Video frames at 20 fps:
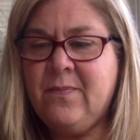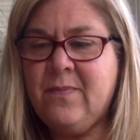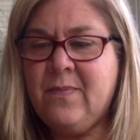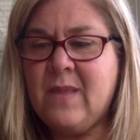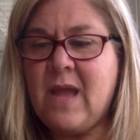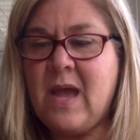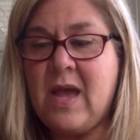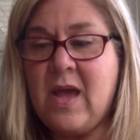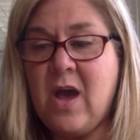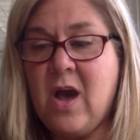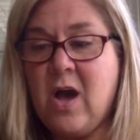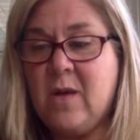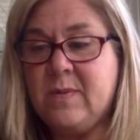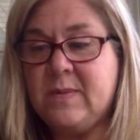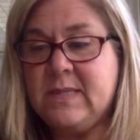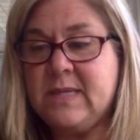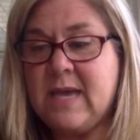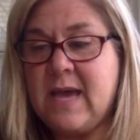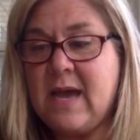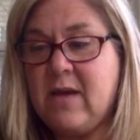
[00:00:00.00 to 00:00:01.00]
I hopped
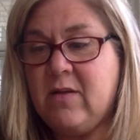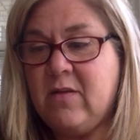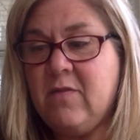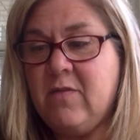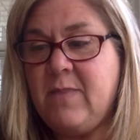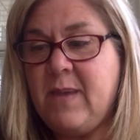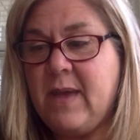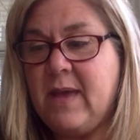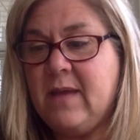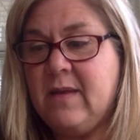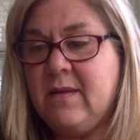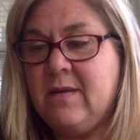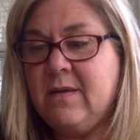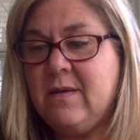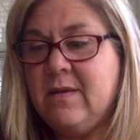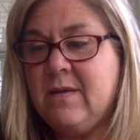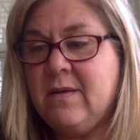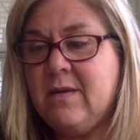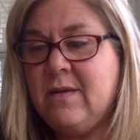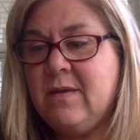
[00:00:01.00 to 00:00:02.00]
out of bed,
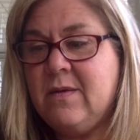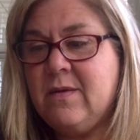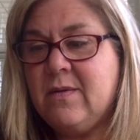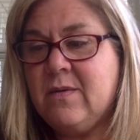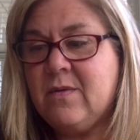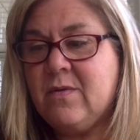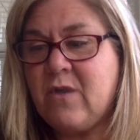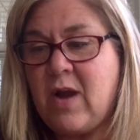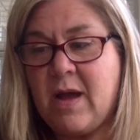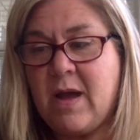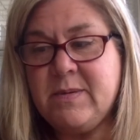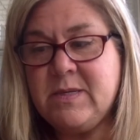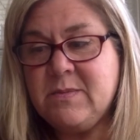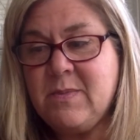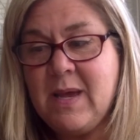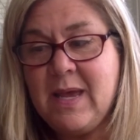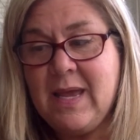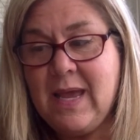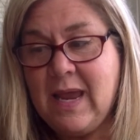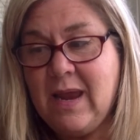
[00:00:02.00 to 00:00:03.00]
grabbed
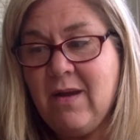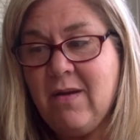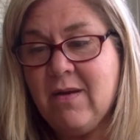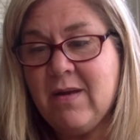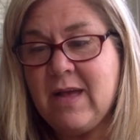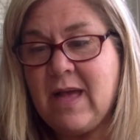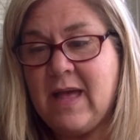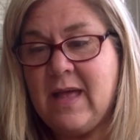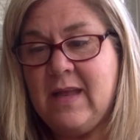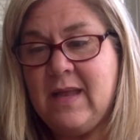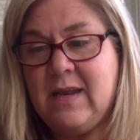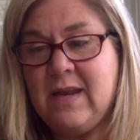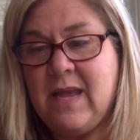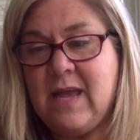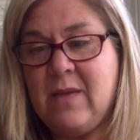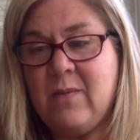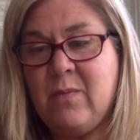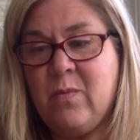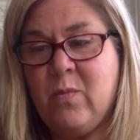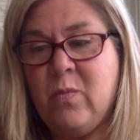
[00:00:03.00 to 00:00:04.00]
my air gun,
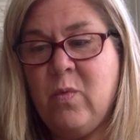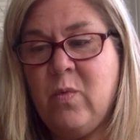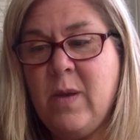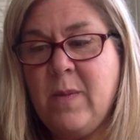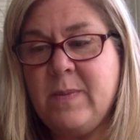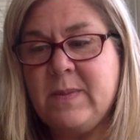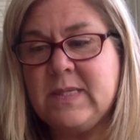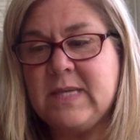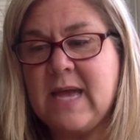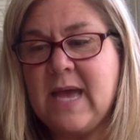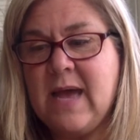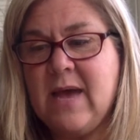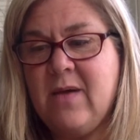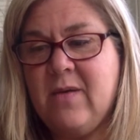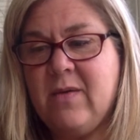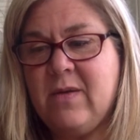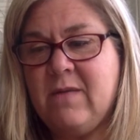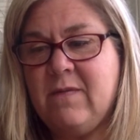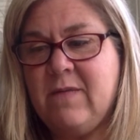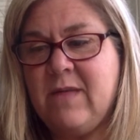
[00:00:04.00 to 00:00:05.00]
and whipped out
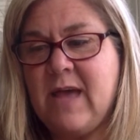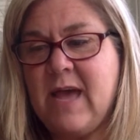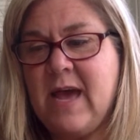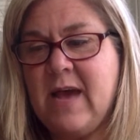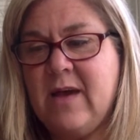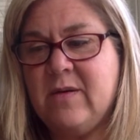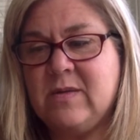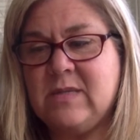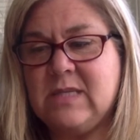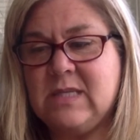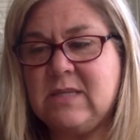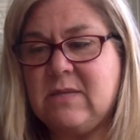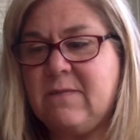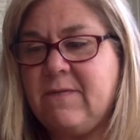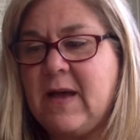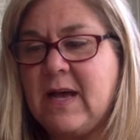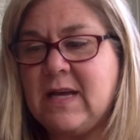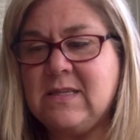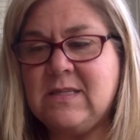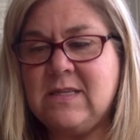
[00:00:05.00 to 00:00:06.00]
of the house as
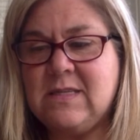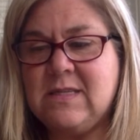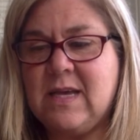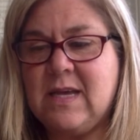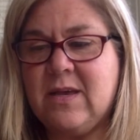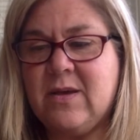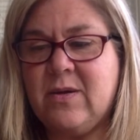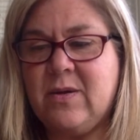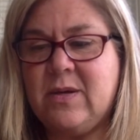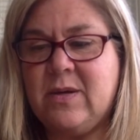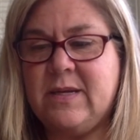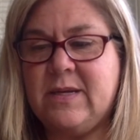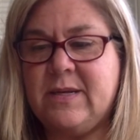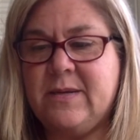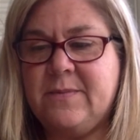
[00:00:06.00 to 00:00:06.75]
fast as I could.